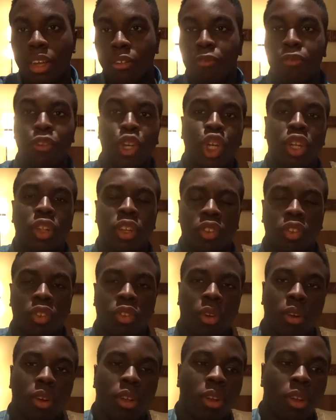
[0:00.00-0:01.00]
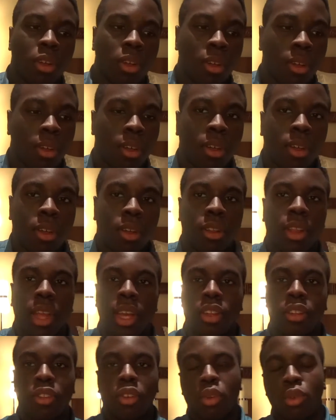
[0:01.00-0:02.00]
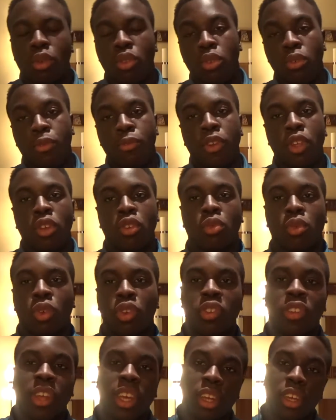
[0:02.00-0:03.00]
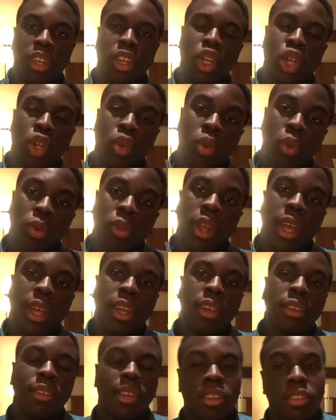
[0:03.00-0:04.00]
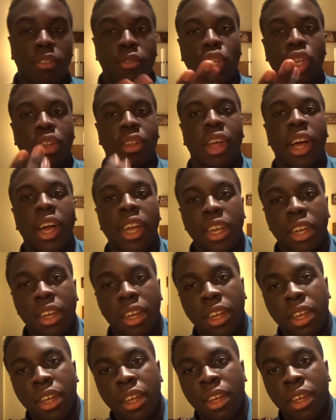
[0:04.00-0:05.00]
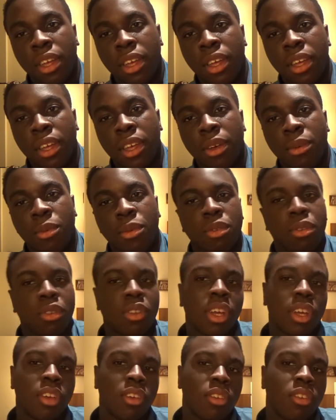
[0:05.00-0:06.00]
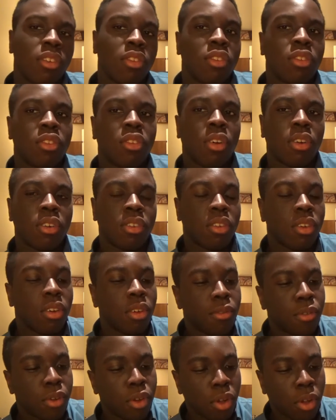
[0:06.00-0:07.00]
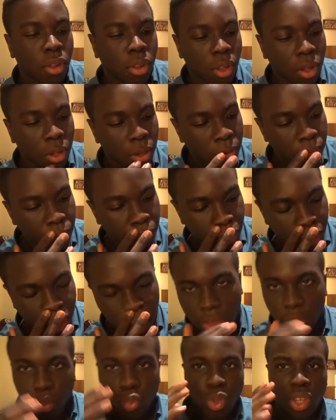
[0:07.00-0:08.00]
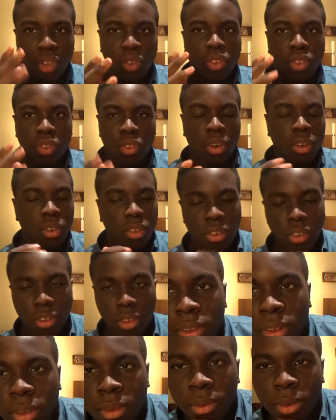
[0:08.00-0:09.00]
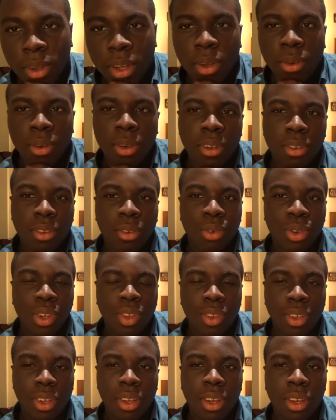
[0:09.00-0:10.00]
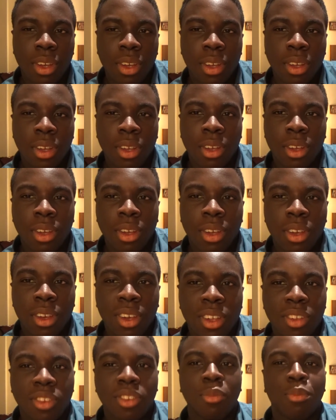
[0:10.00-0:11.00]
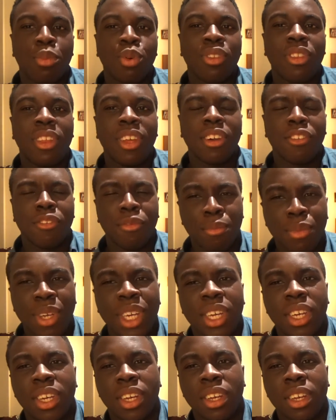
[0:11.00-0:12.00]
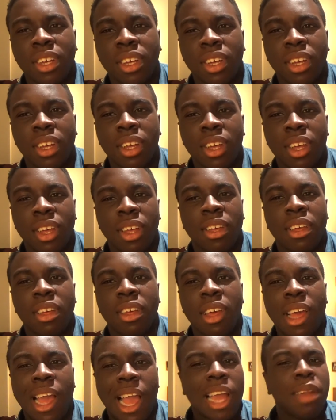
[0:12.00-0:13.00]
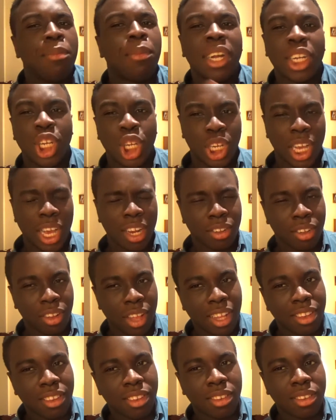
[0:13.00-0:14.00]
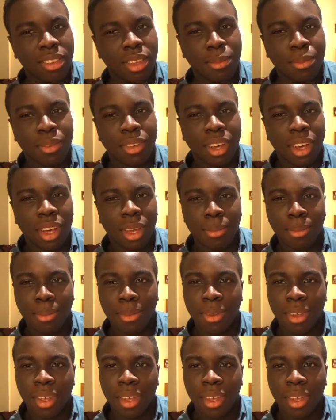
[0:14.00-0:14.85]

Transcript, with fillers: officially started. Like, the other two videos were just like an intro, like, 10th of July was like the start of it all. Like, the real start. Wow, it's crazy. It's the birthday of me and my channel at the same time.